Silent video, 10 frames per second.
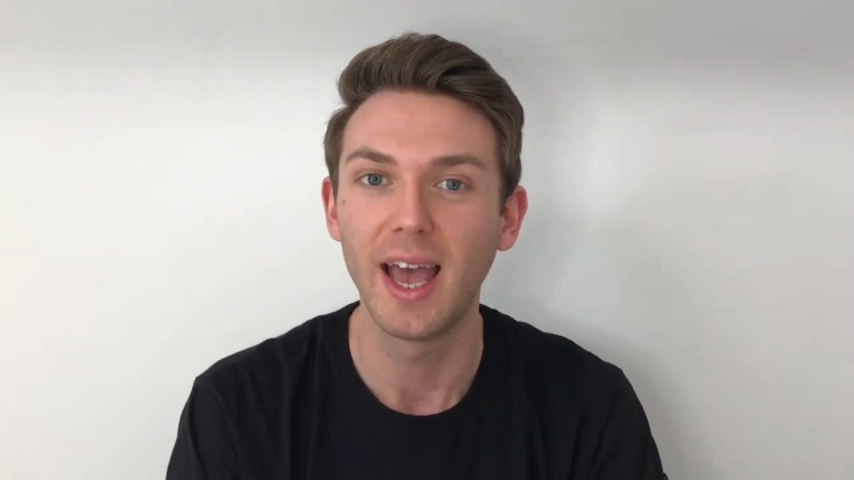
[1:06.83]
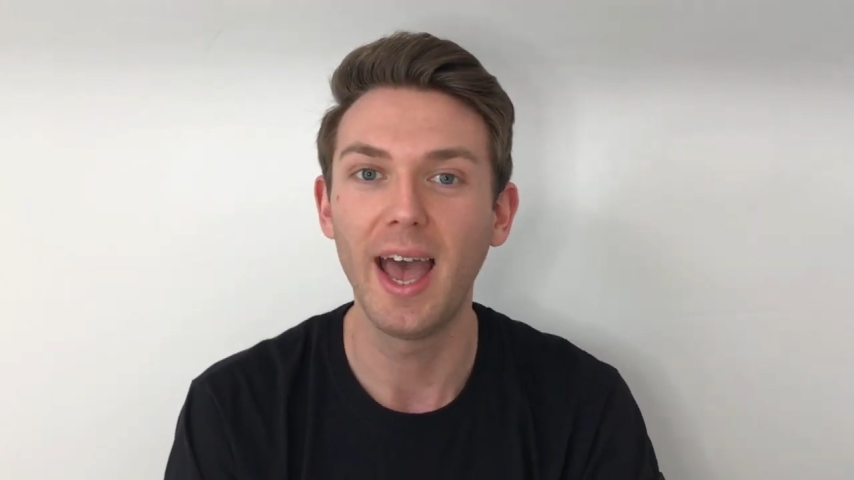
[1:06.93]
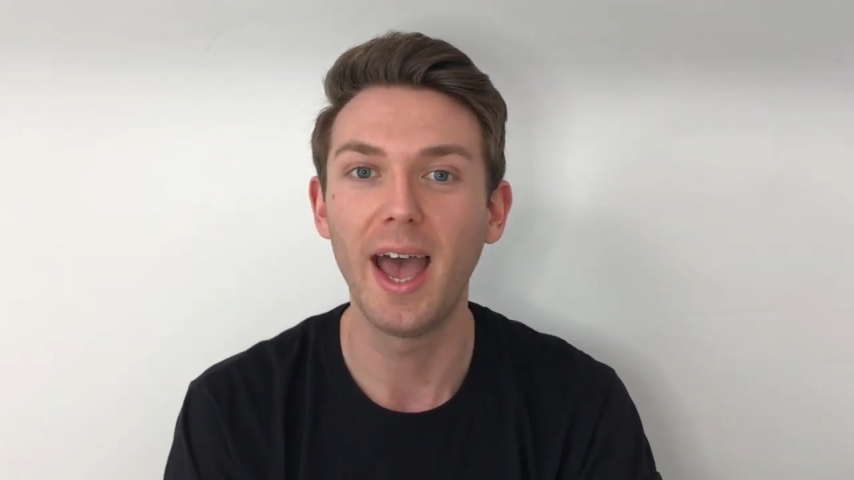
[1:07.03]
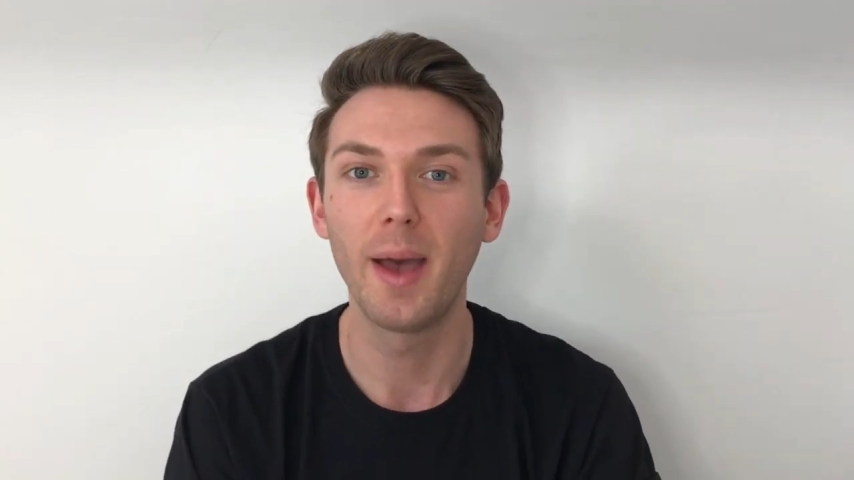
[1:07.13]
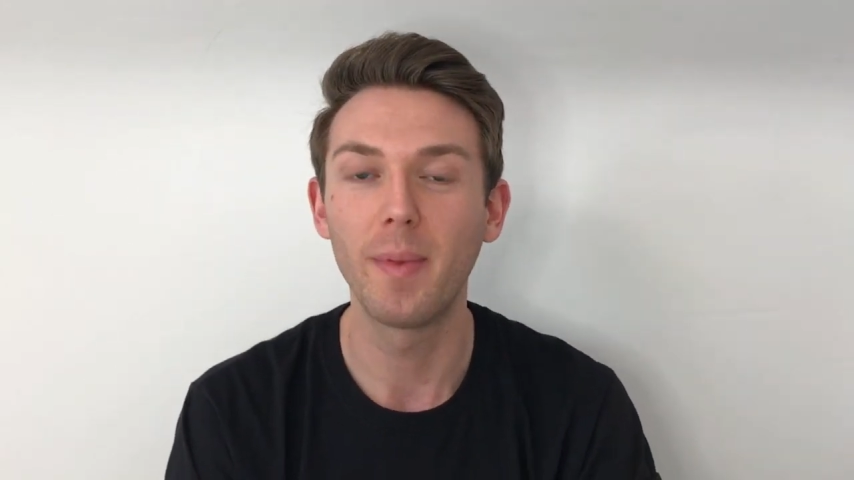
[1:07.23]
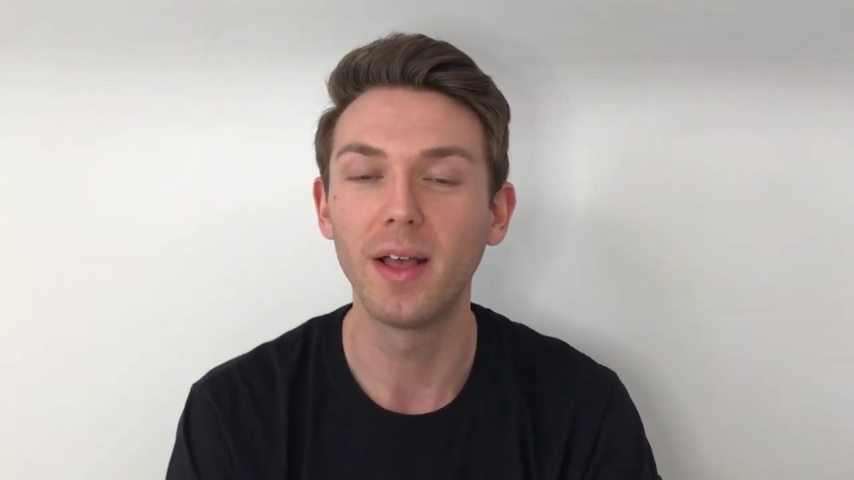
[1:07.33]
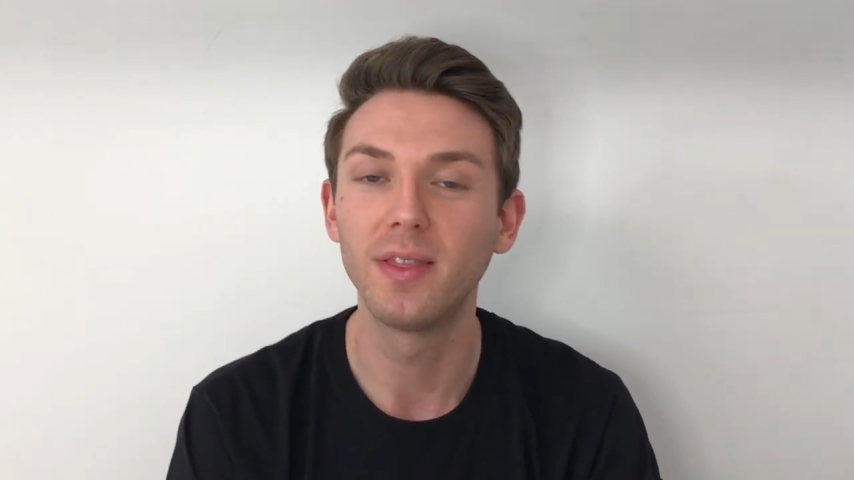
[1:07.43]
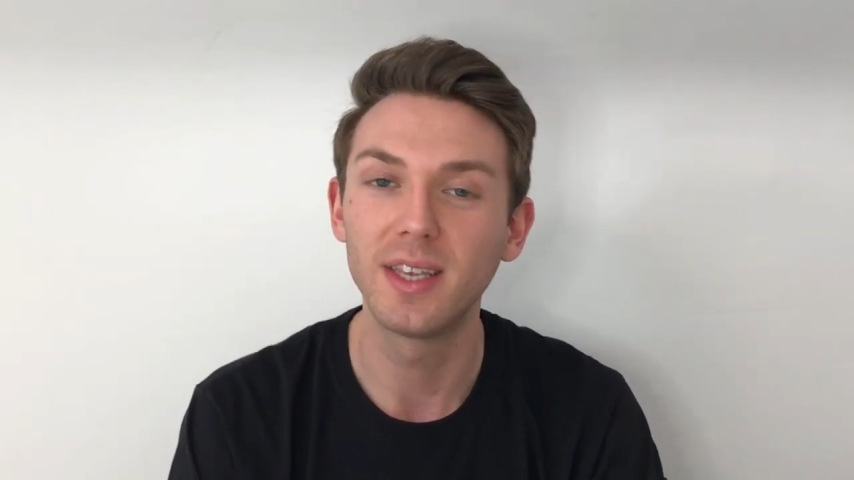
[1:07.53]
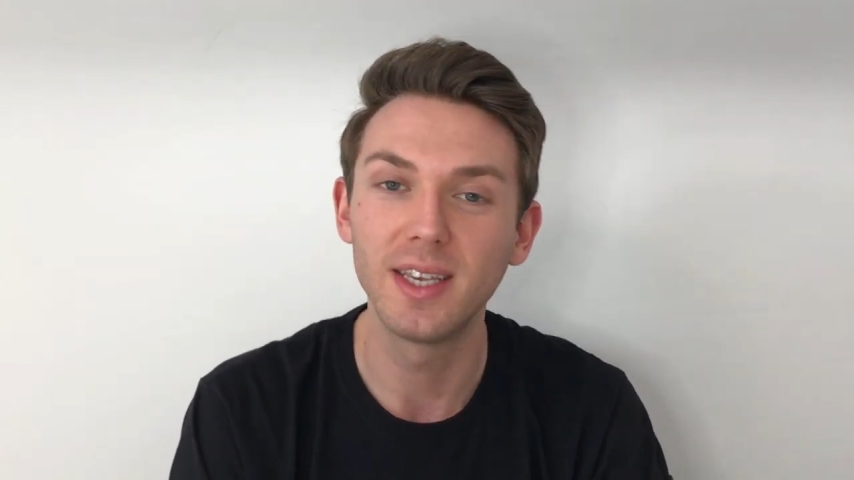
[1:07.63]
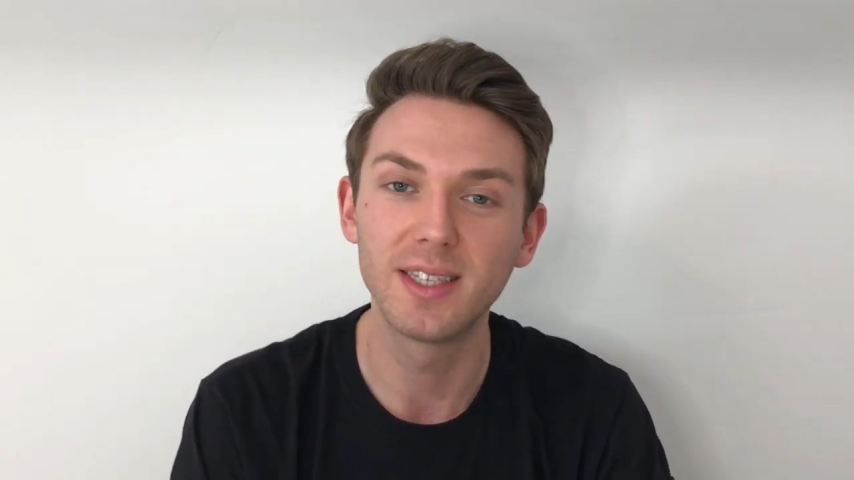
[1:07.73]
And
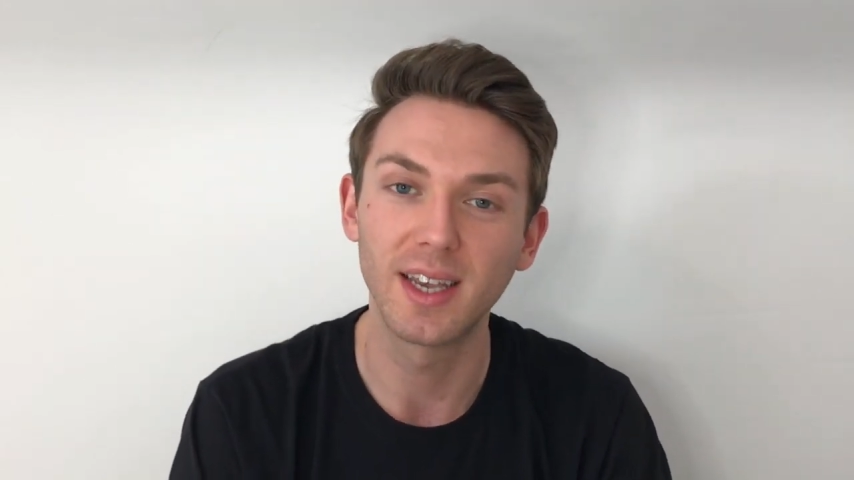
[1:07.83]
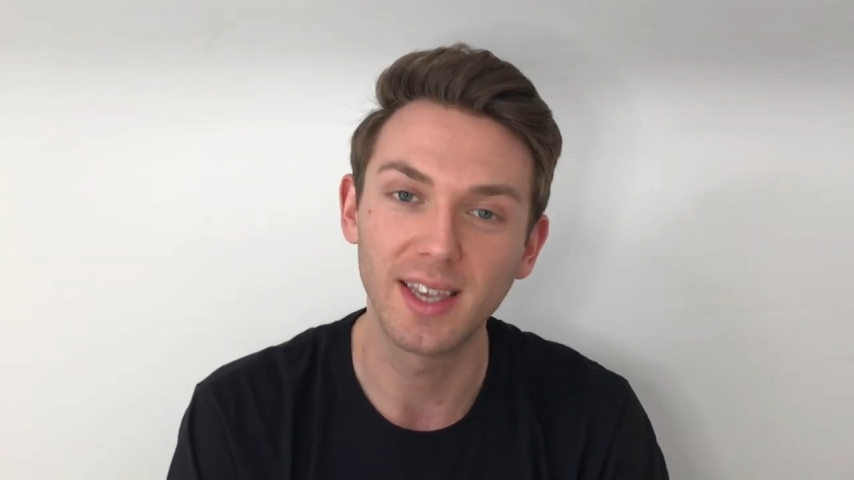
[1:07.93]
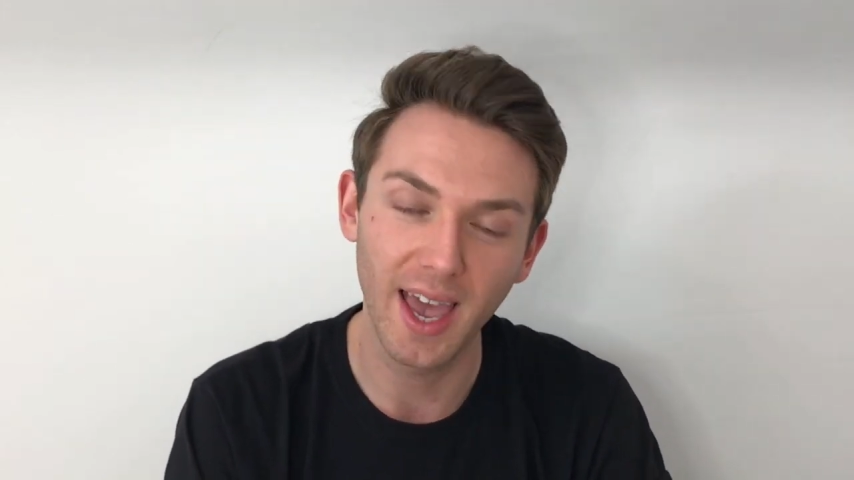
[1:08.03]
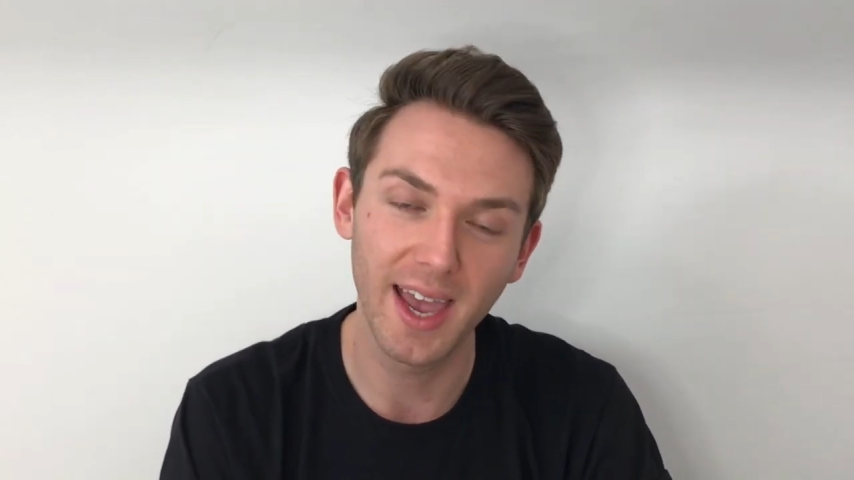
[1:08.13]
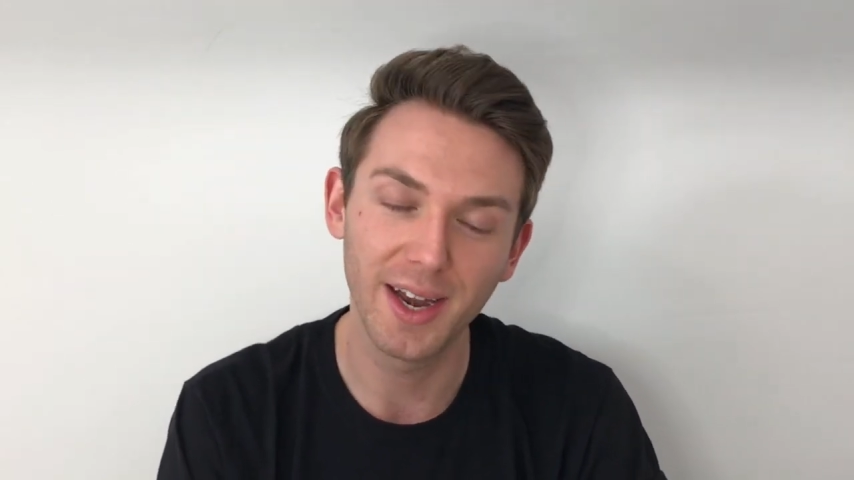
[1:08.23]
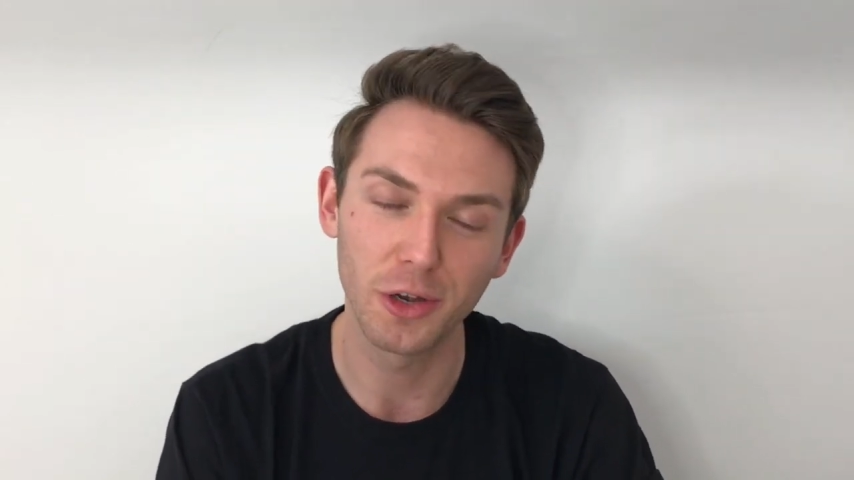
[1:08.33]
these again